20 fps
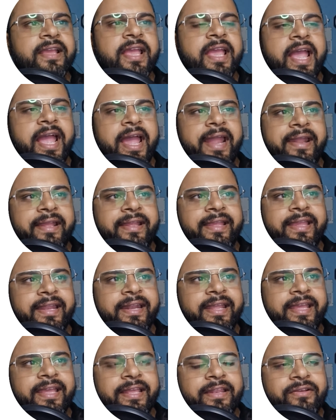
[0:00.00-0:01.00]
And again
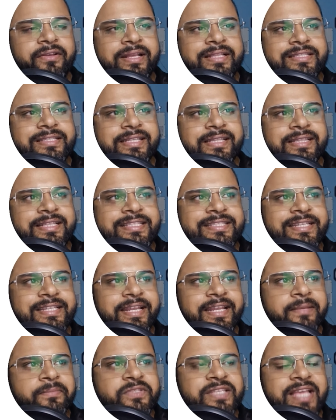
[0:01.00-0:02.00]
here you can see these
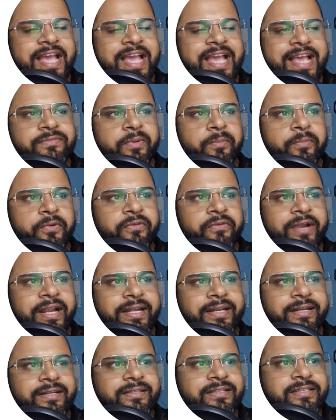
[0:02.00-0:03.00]
ribs has been
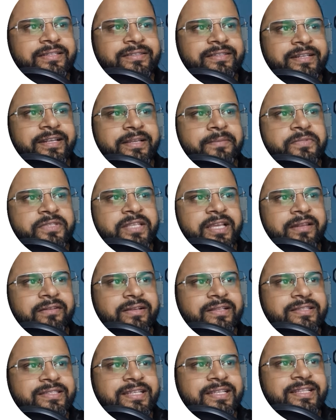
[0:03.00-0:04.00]
provided. These ribs, here you
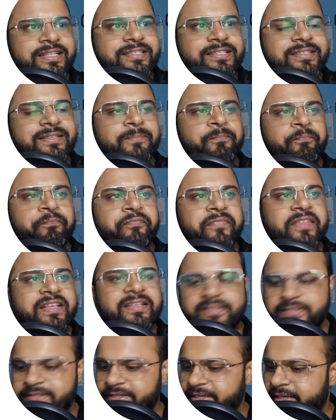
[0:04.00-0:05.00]
can see these
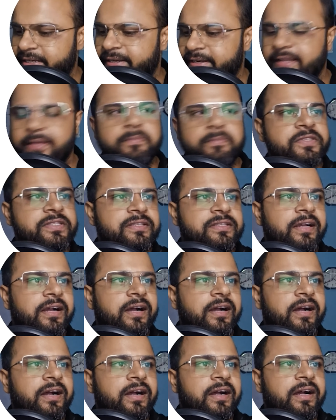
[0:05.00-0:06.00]
straight ribs,
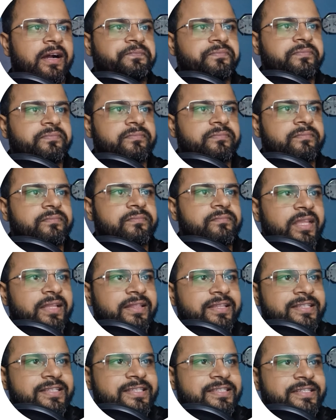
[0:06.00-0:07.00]

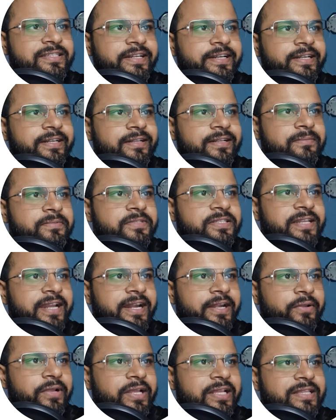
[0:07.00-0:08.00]
these straight ribs
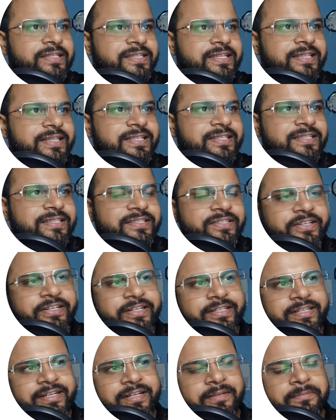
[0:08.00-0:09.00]
that you can see, these
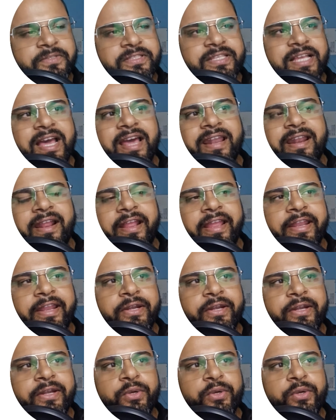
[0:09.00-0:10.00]
straight ribs are
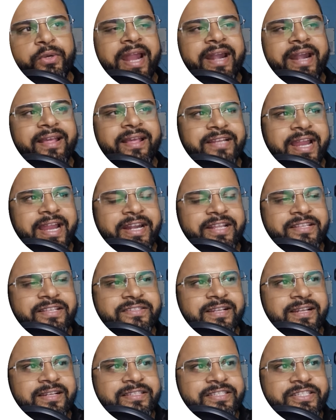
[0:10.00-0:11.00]
again to add
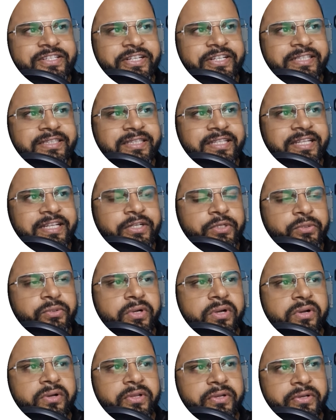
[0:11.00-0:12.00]
additional strength near
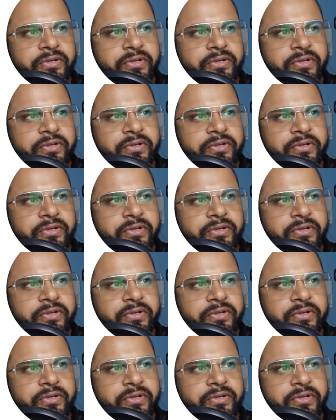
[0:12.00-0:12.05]
to